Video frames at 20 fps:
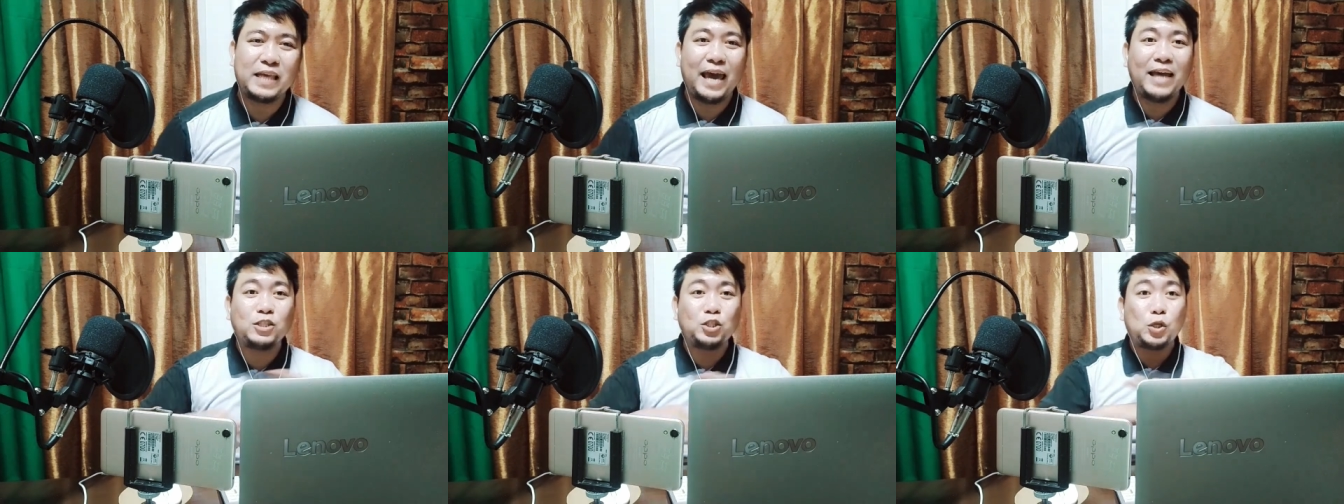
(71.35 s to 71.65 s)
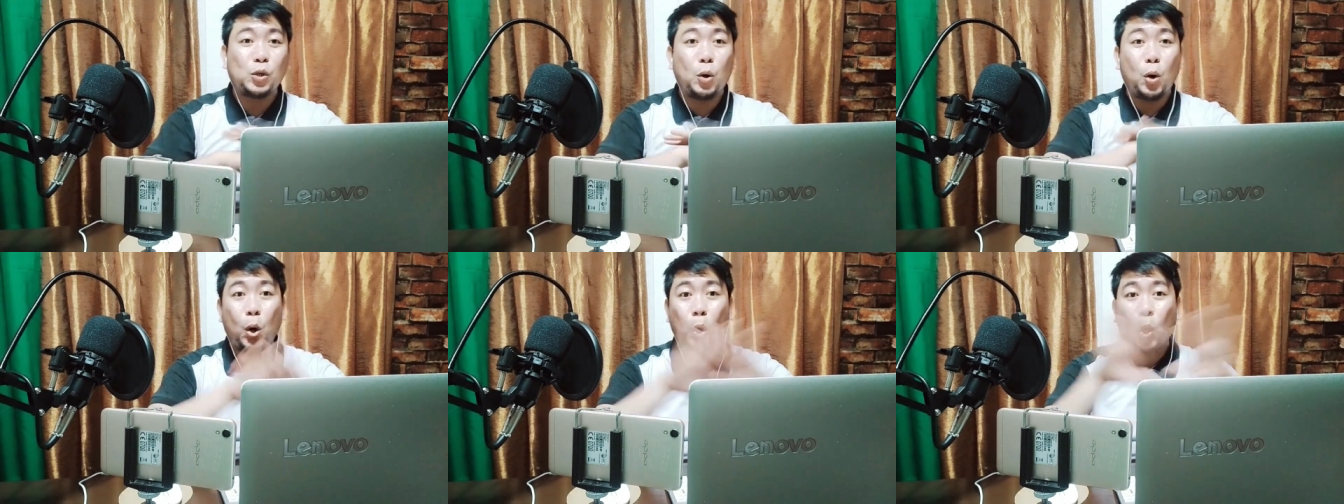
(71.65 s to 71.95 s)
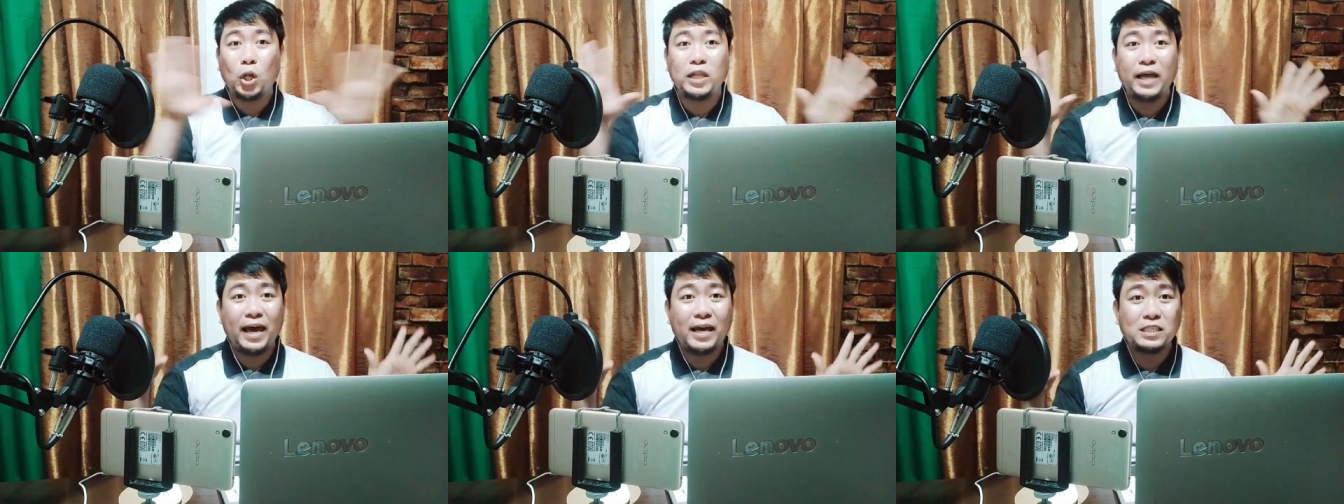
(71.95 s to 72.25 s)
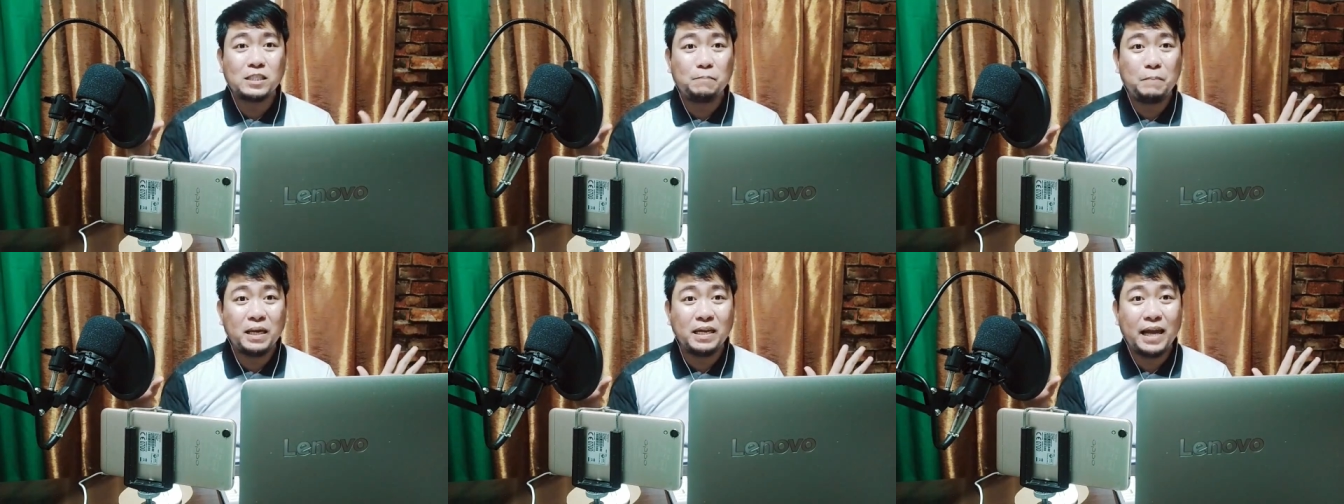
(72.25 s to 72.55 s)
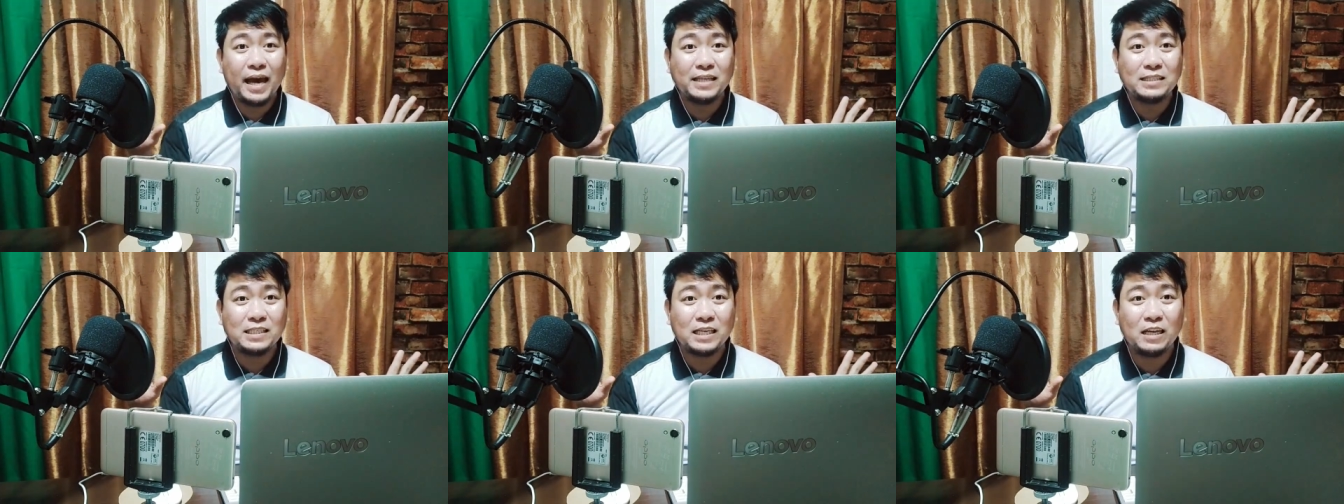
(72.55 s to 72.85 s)
And to all
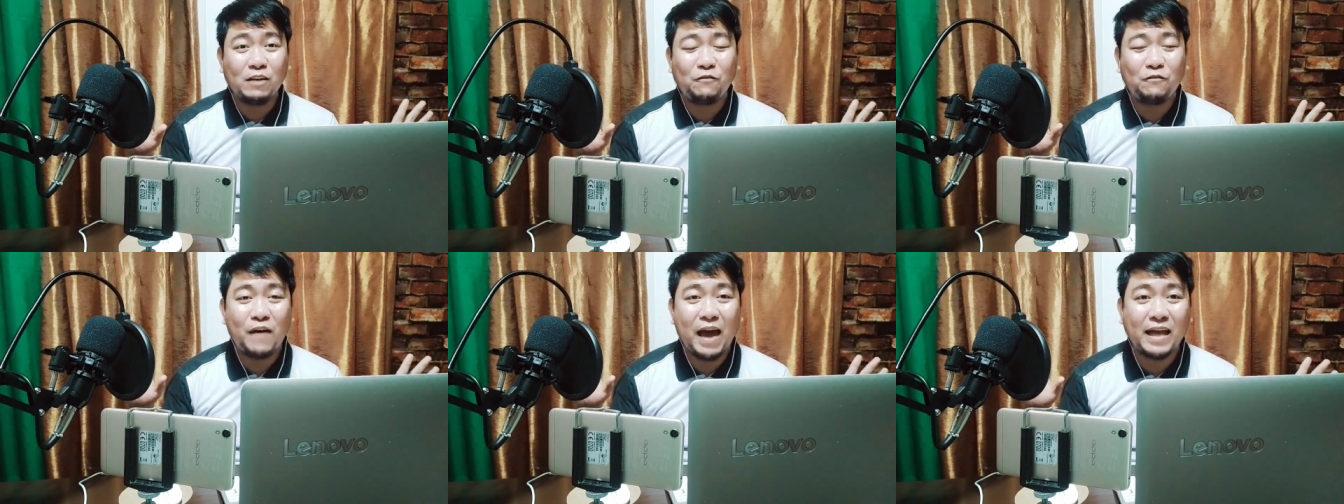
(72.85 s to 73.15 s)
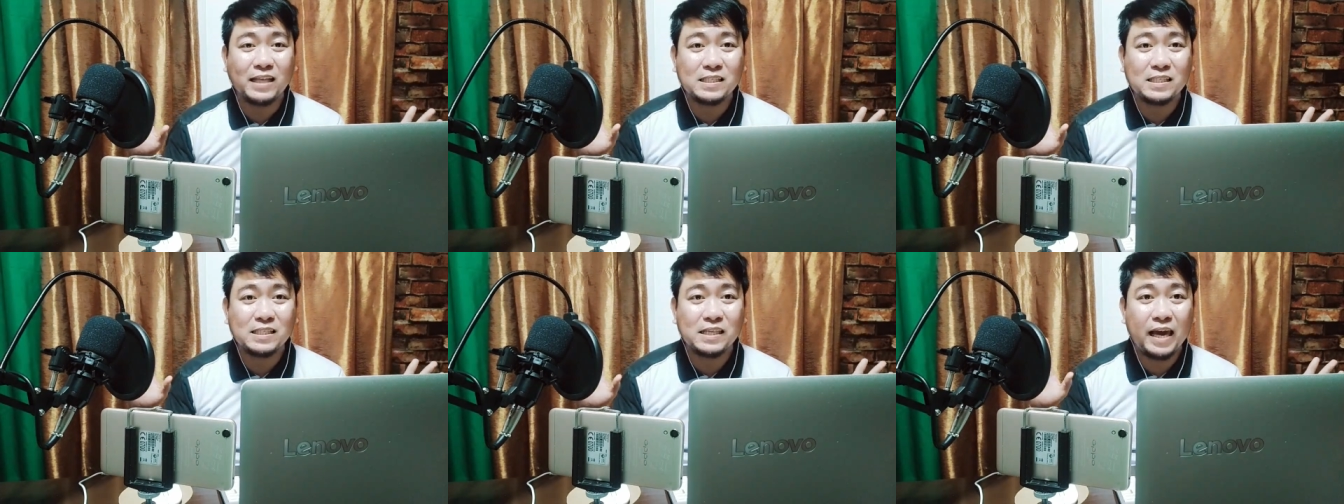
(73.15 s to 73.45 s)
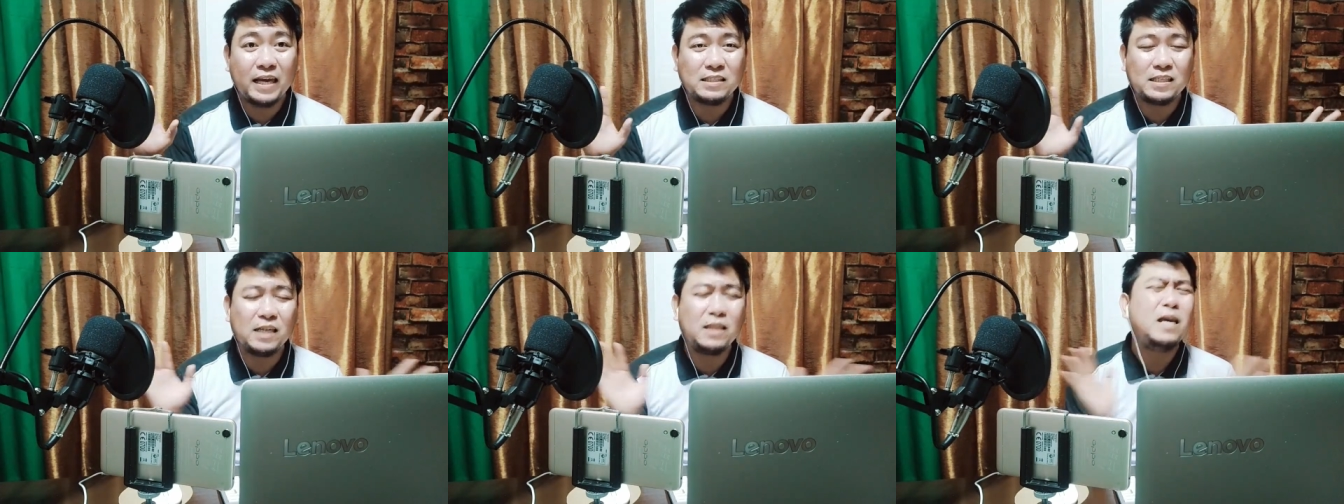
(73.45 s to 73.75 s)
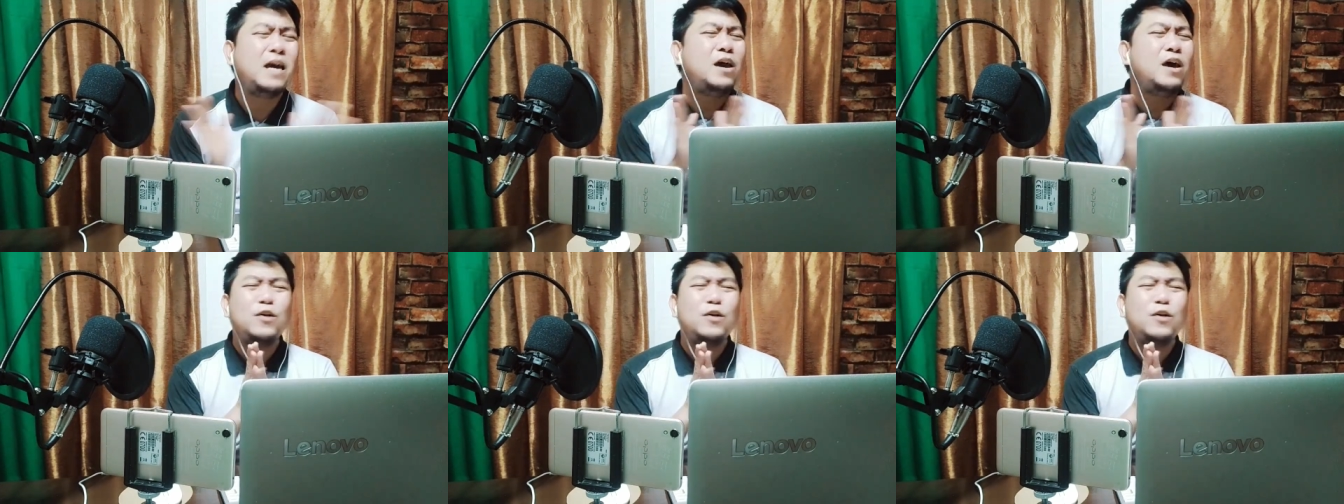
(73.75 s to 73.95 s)
SB19 fans 18,